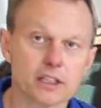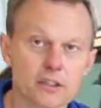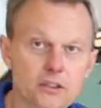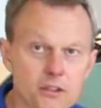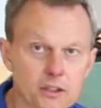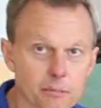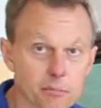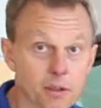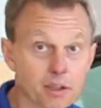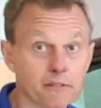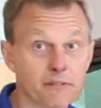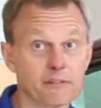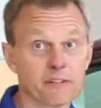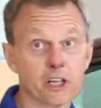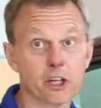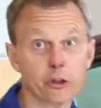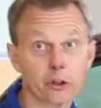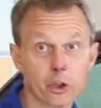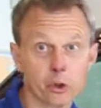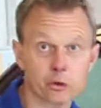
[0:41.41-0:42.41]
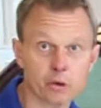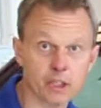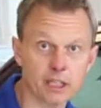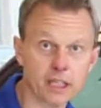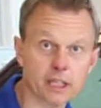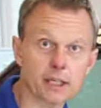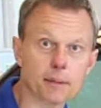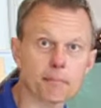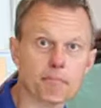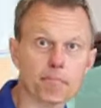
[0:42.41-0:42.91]
Something very
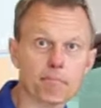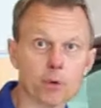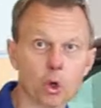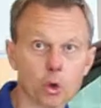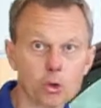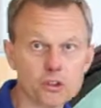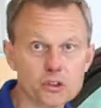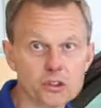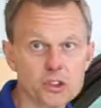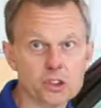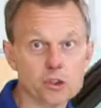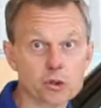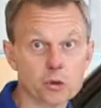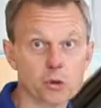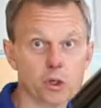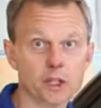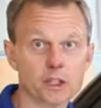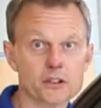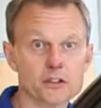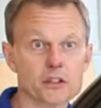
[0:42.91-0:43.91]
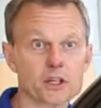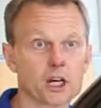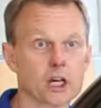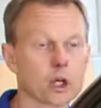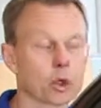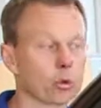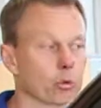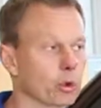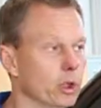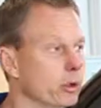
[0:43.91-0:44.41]
unique, most trucks
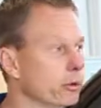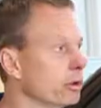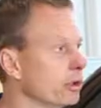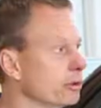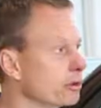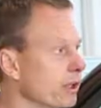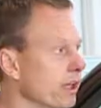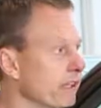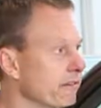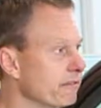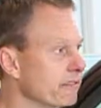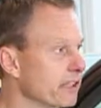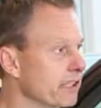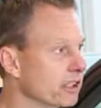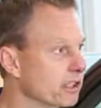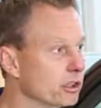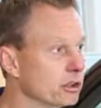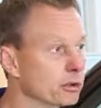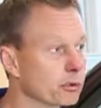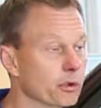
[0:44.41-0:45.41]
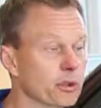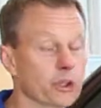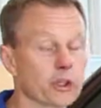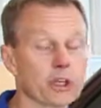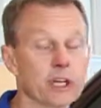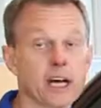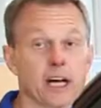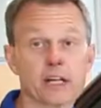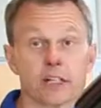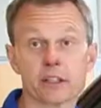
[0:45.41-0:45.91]
are rear-wheel drive vehicles when they're
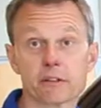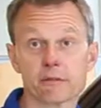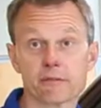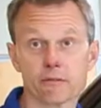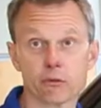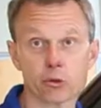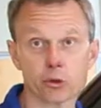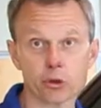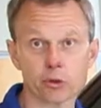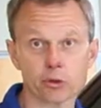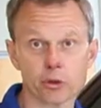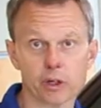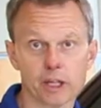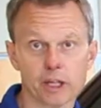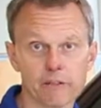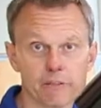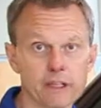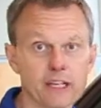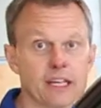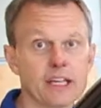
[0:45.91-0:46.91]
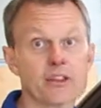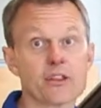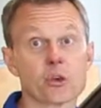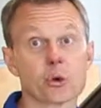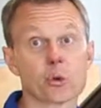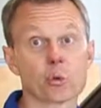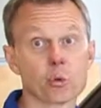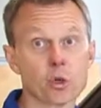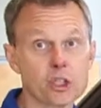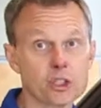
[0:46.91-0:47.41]
not in four-wheel drive. The
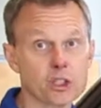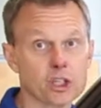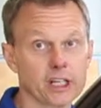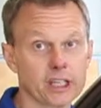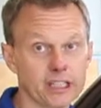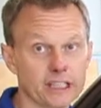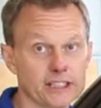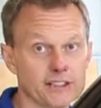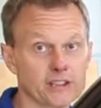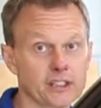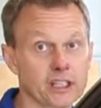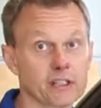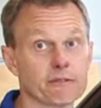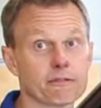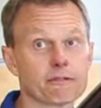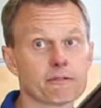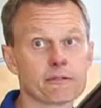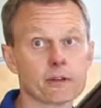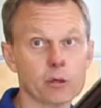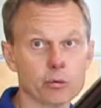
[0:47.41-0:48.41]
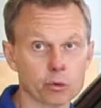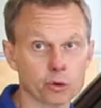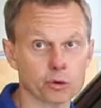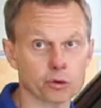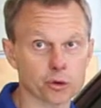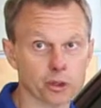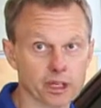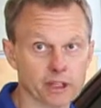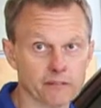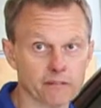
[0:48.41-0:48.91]
Ridgeline is a front-wheel
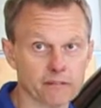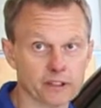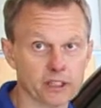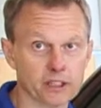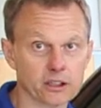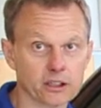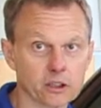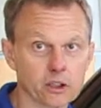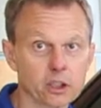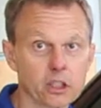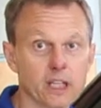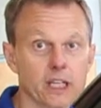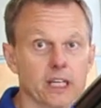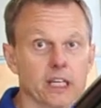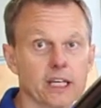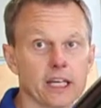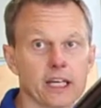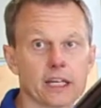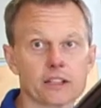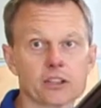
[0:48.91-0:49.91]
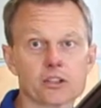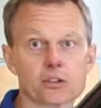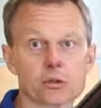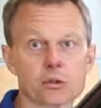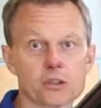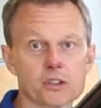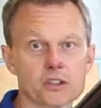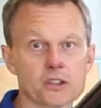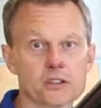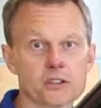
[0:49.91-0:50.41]
drive vehicle, and as soon
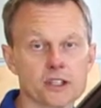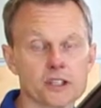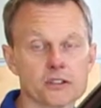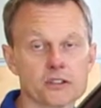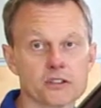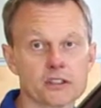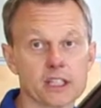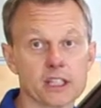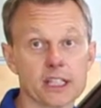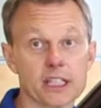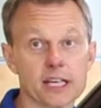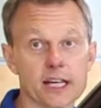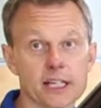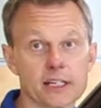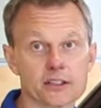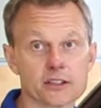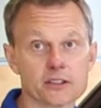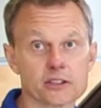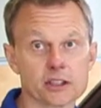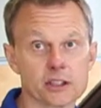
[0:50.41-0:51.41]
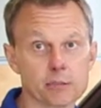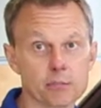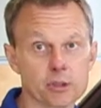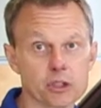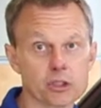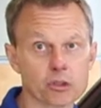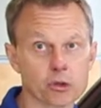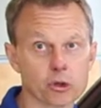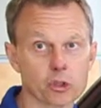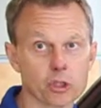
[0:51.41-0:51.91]
as it senses any kind of
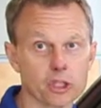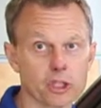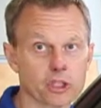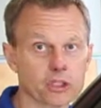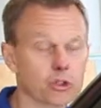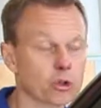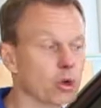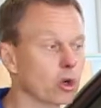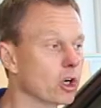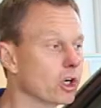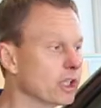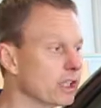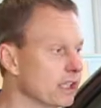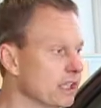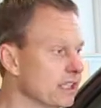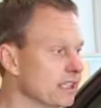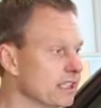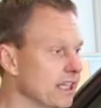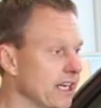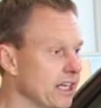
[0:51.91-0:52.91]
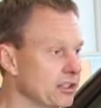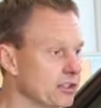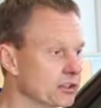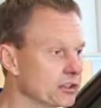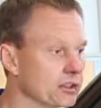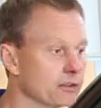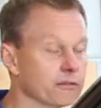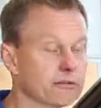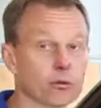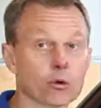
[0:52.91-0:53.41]
slippage or need a torque, it engages
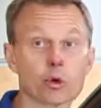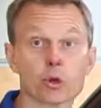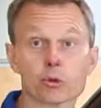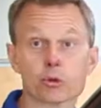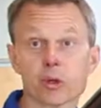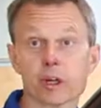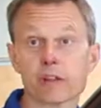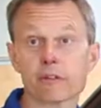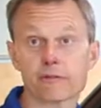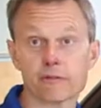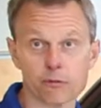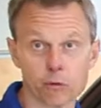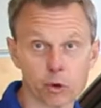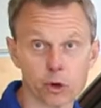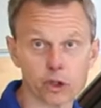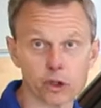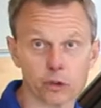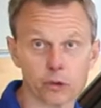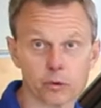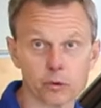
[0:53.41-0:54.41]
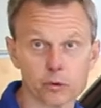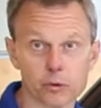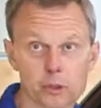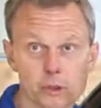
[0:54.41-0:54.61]
the four-wheel drive for you.